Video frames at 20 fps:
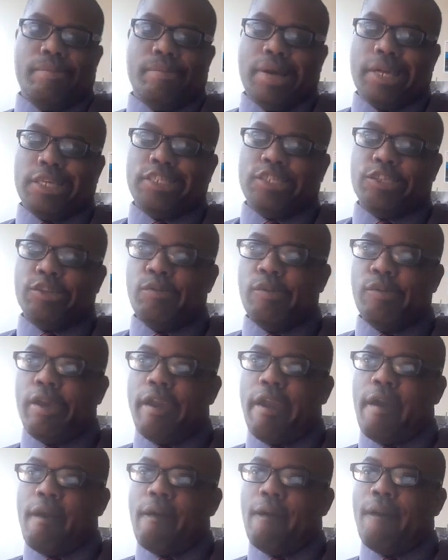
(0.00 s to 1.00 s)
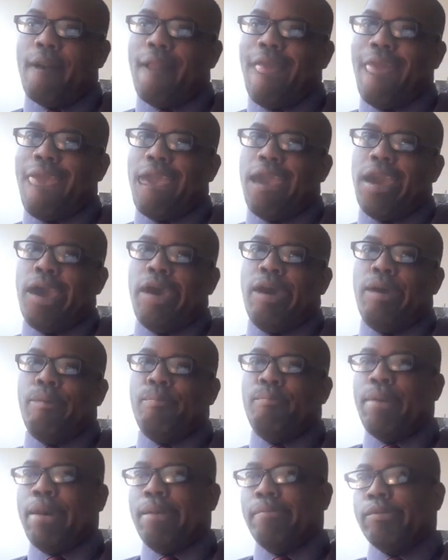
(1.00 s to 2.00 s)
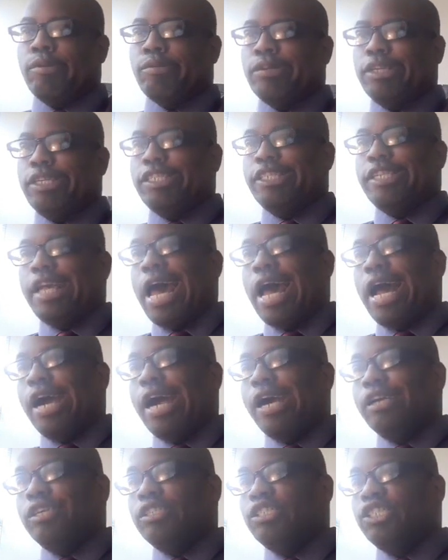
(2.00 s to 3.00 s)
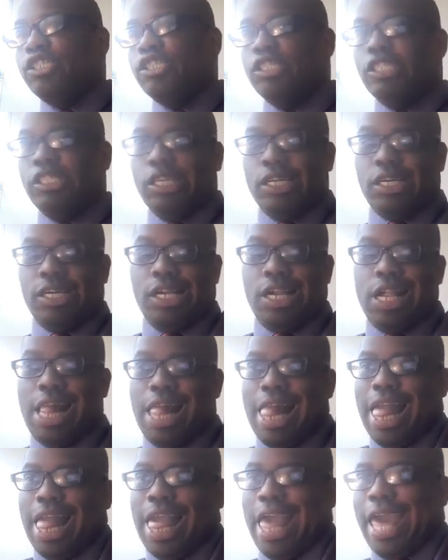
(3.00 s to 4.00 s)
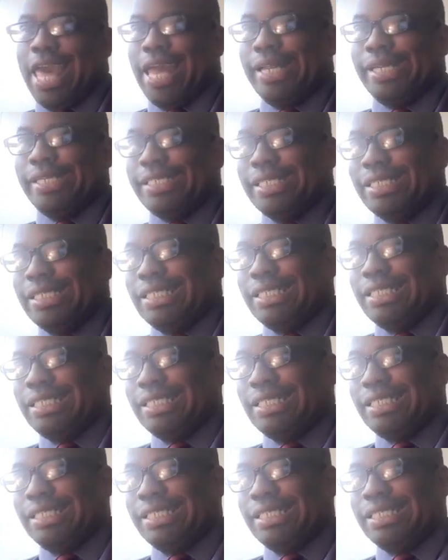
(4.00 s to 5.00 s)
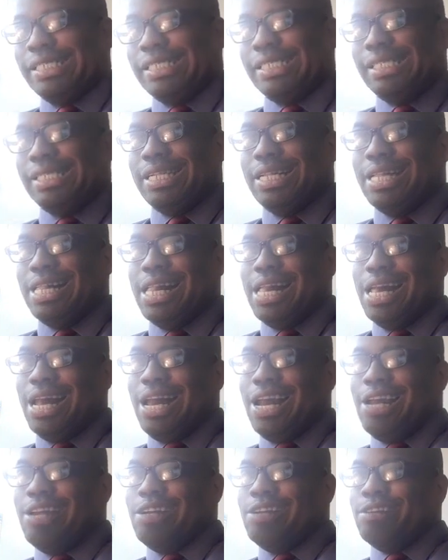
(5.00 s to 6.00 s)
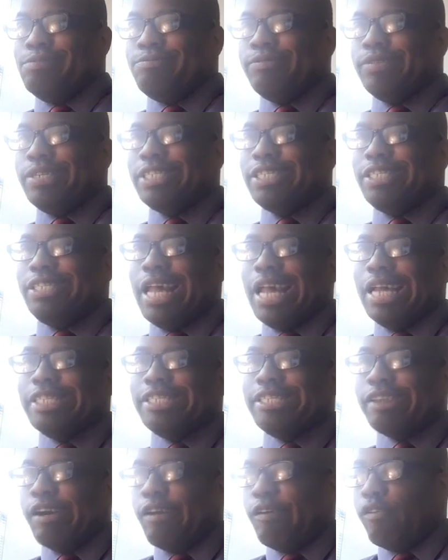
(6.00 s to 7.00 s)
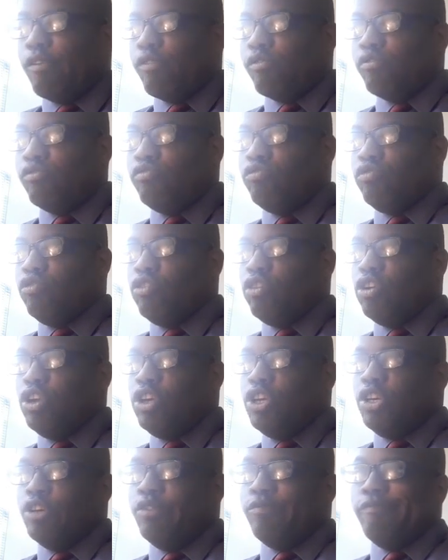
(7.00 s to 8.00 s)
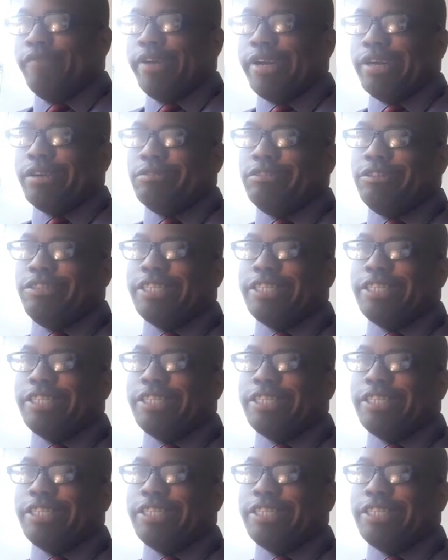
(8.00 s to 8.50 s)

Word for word: in my studio, met Brody Styles. And uh, with this next song, we're going to